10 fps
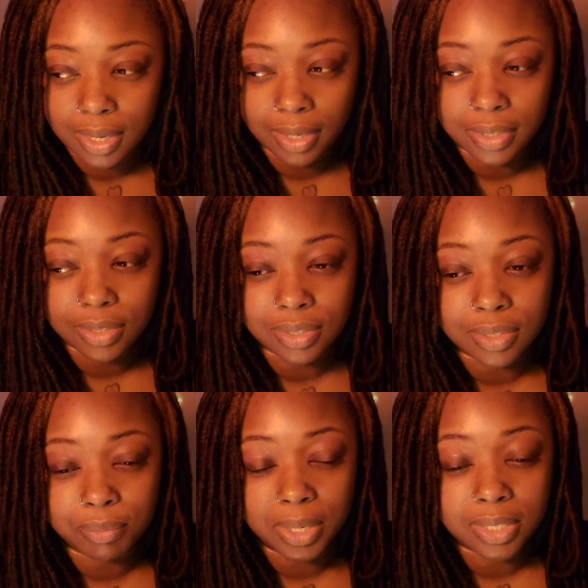and it
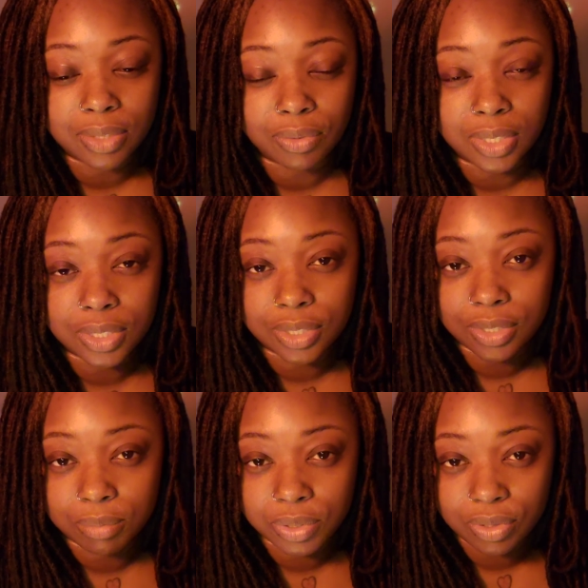just makes the
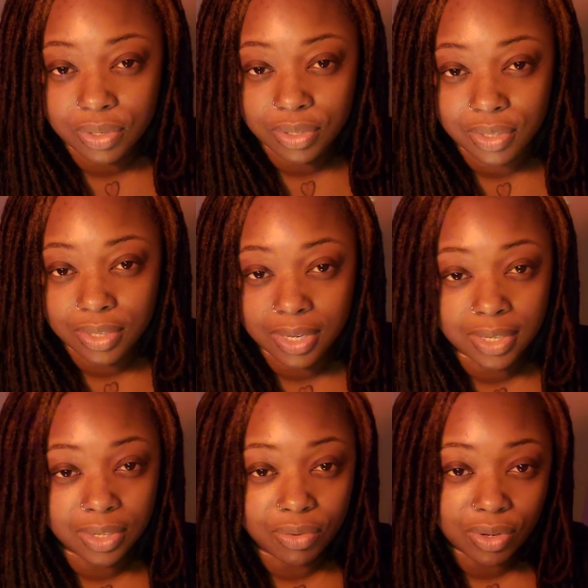relationship stronger,
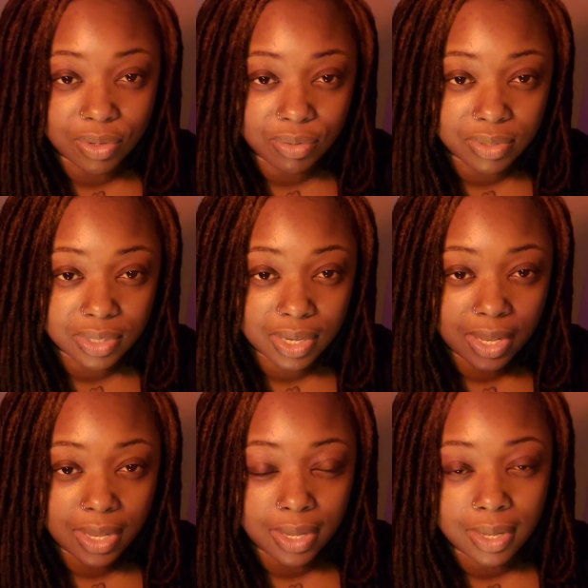and it grows,
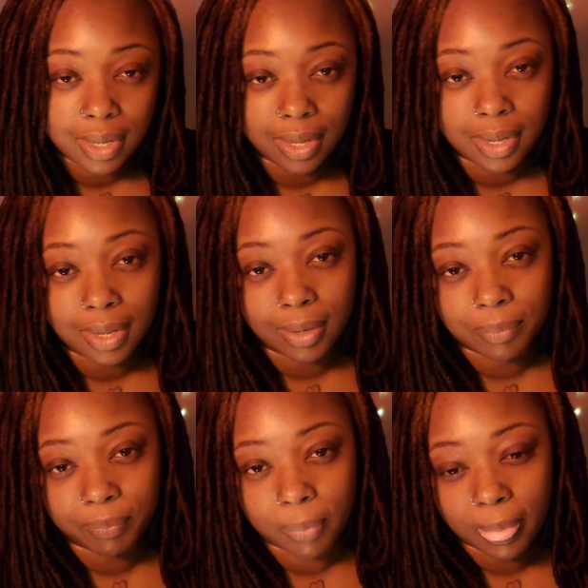
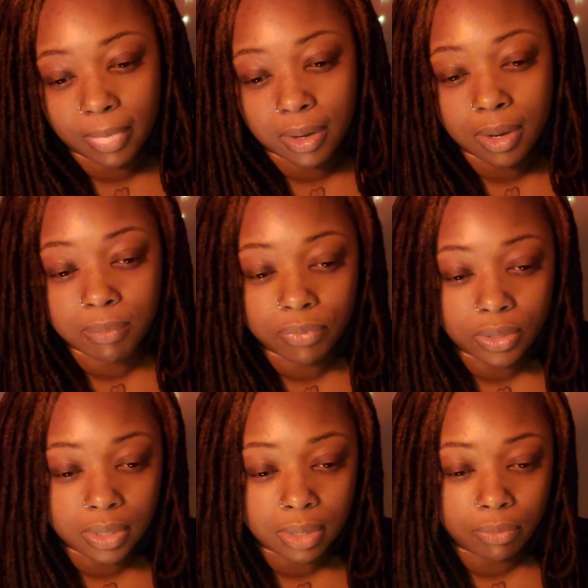and the
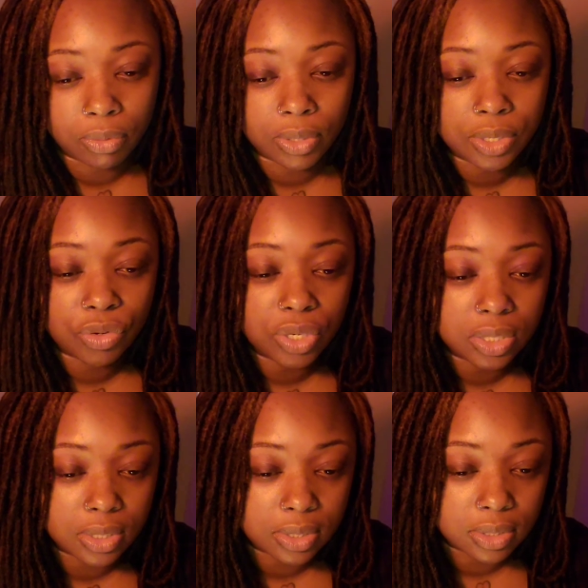comfort level
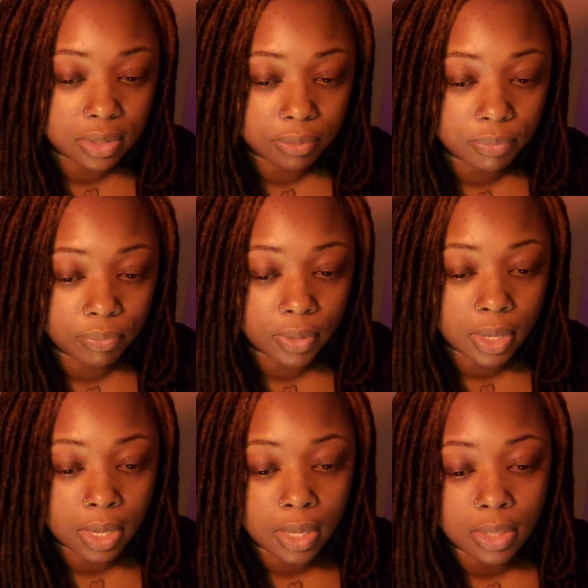increases.
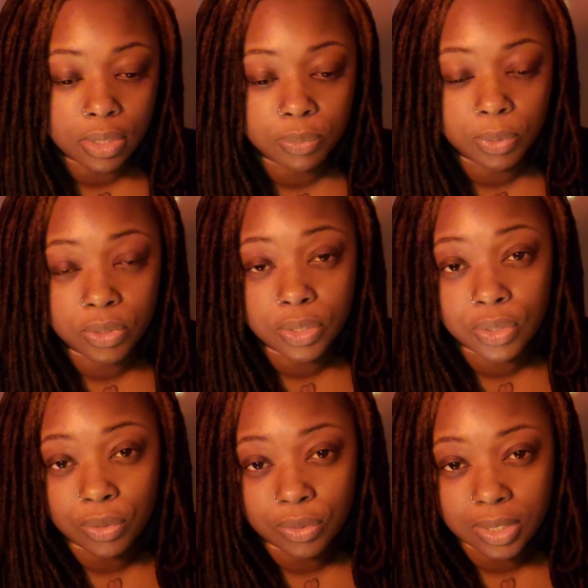This person
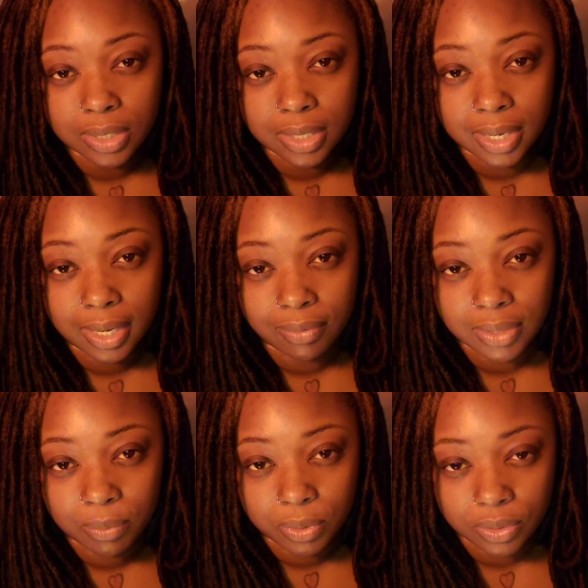knows that they can have
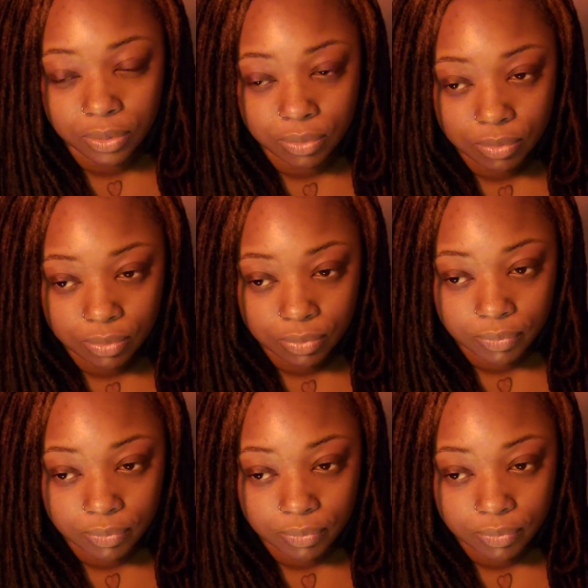that with you,